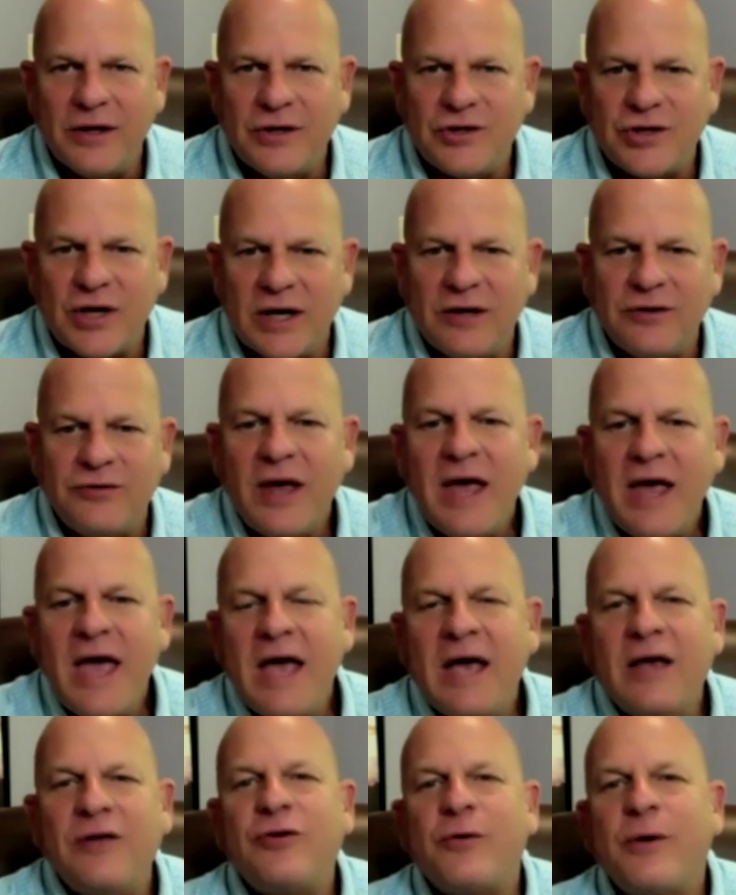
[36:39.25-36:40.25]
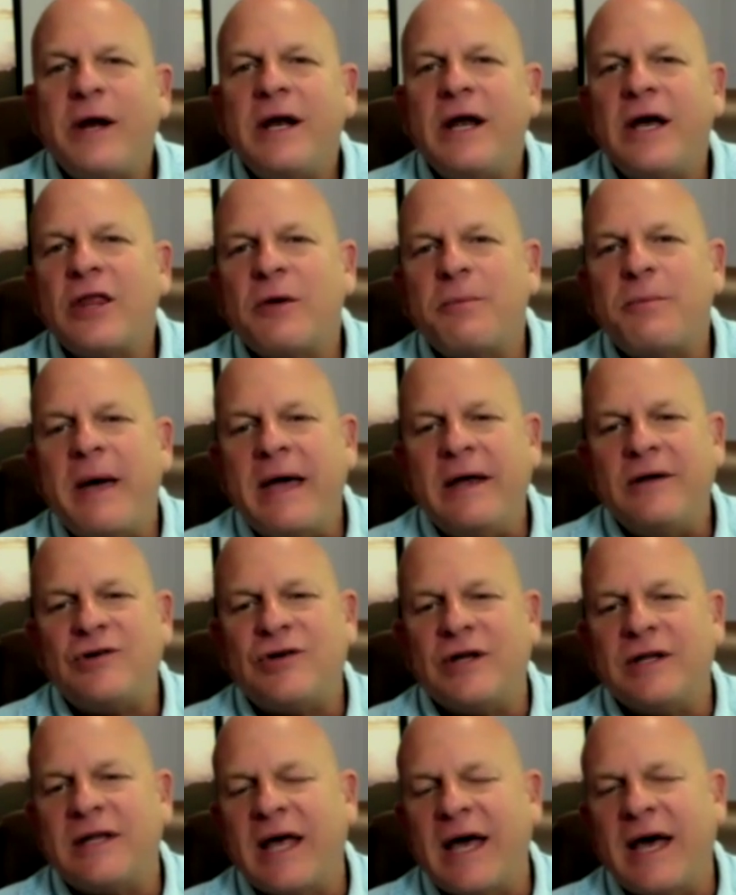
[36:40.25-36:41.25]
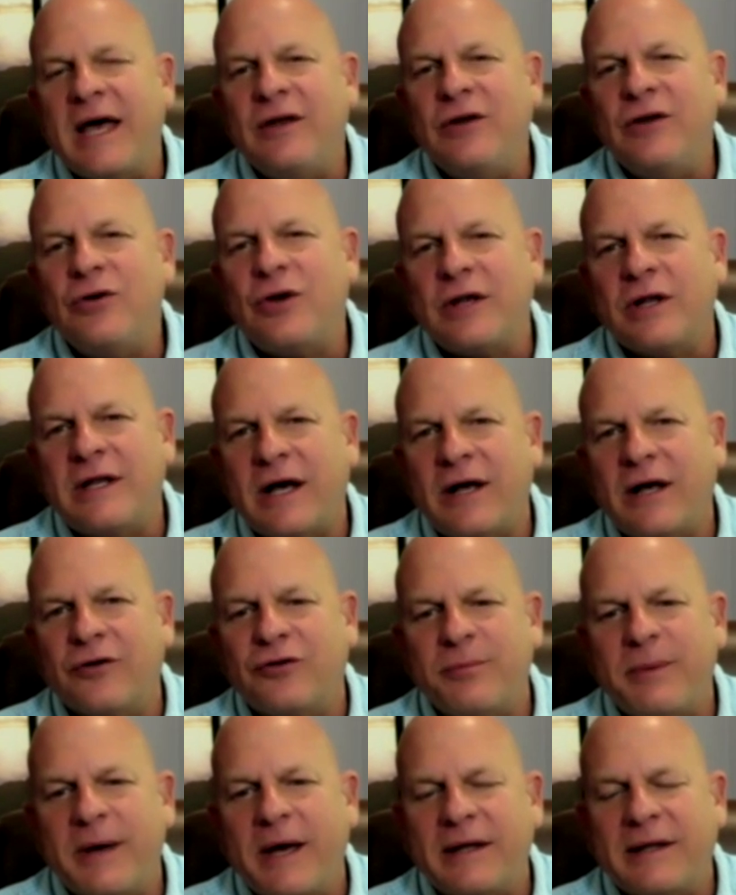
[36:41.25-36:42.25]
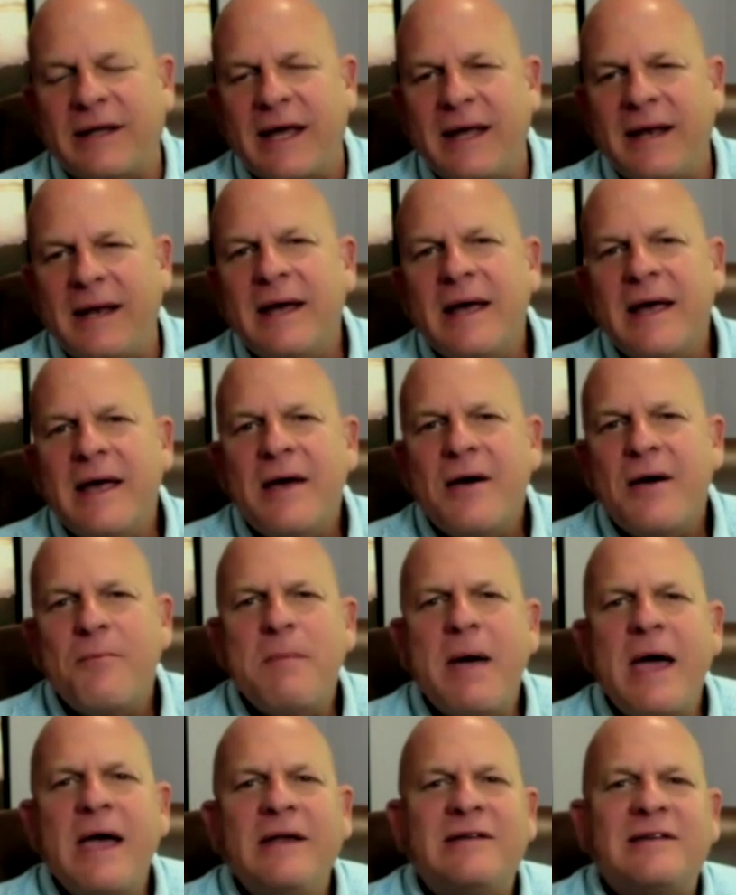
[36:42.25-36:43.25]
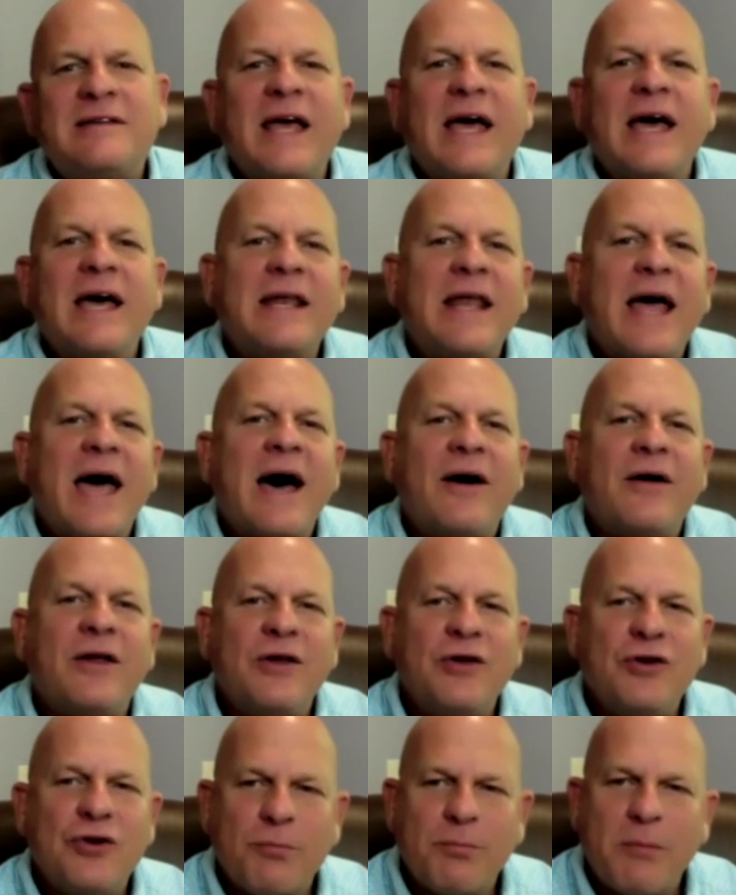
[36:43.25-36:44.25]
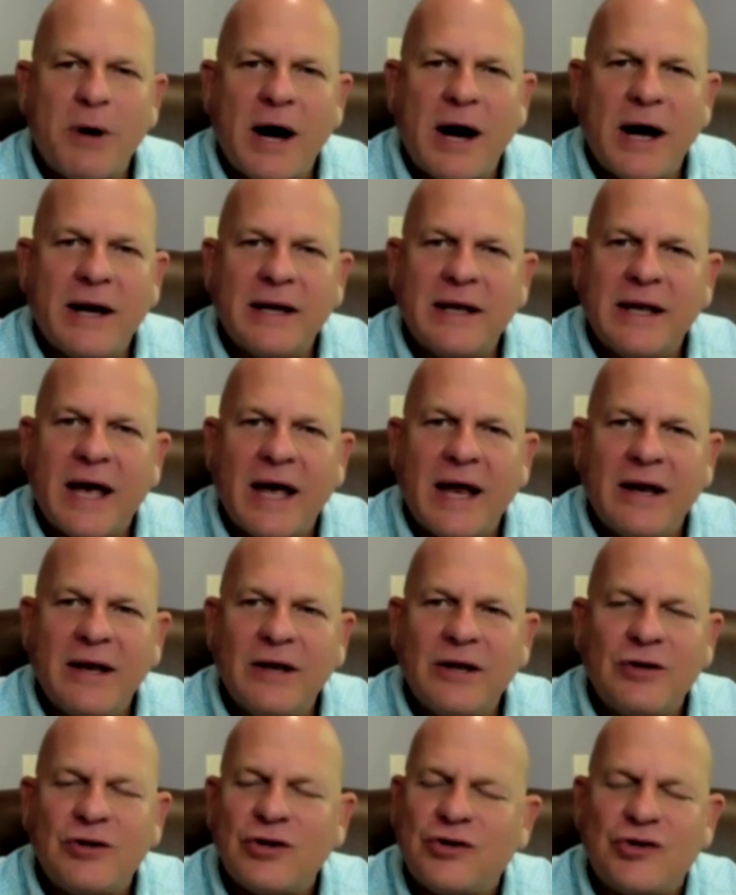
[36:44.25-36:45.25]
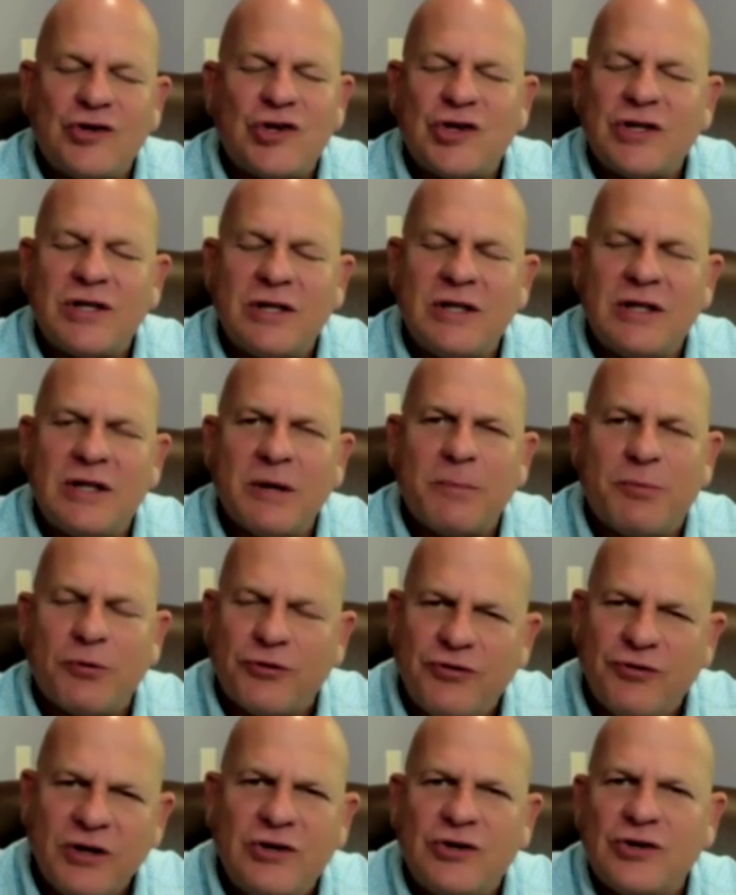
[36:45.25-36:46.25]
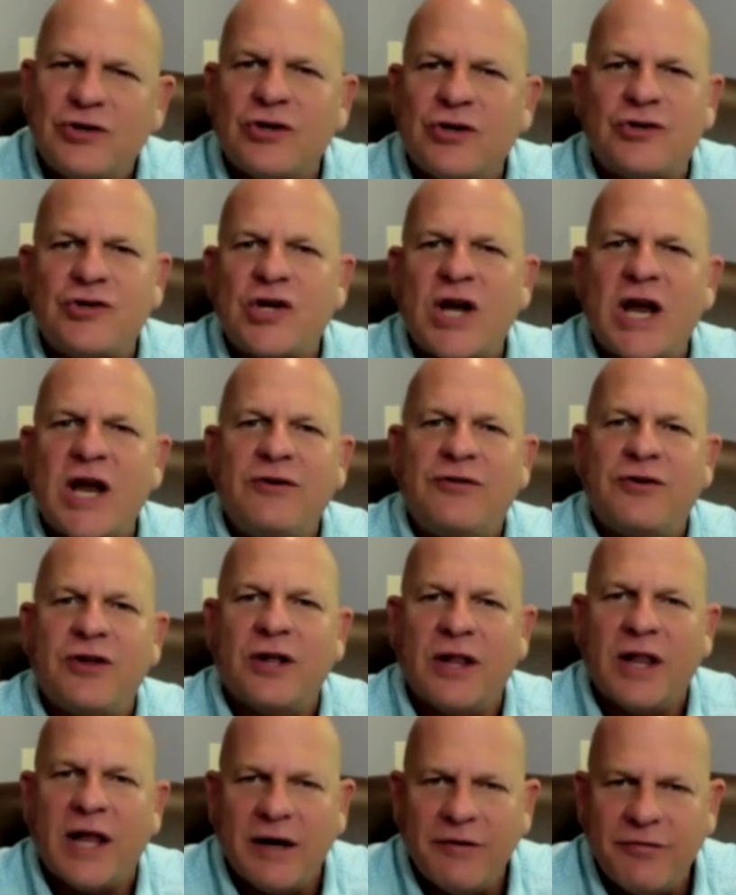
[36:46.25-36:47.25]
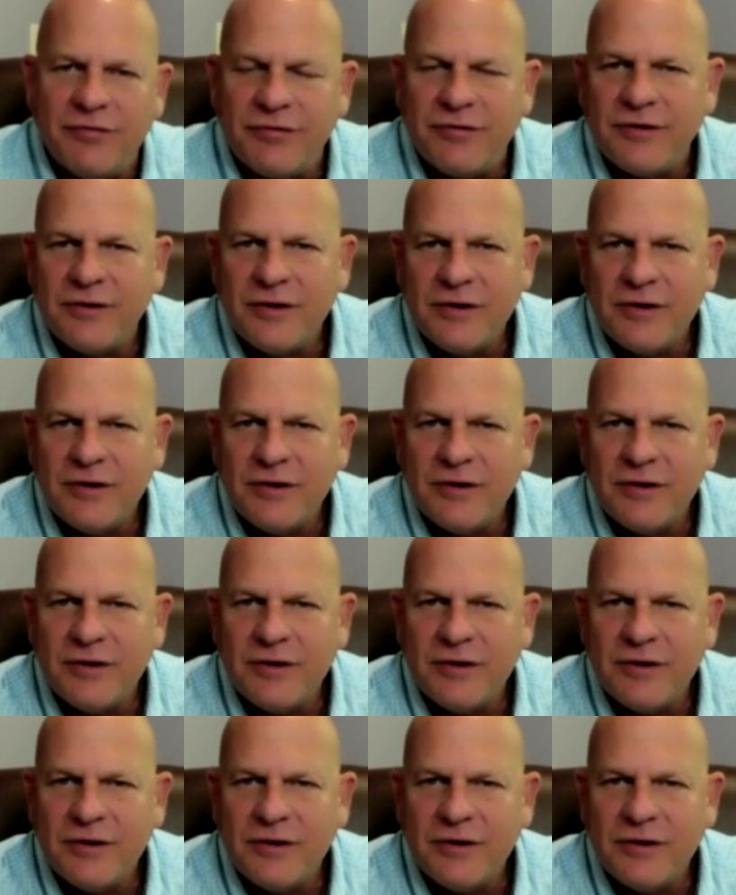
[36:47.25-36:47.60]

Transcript: changed is there any other patient that you could tell us about that may stand out in your mind that you just the procedure just changed their life?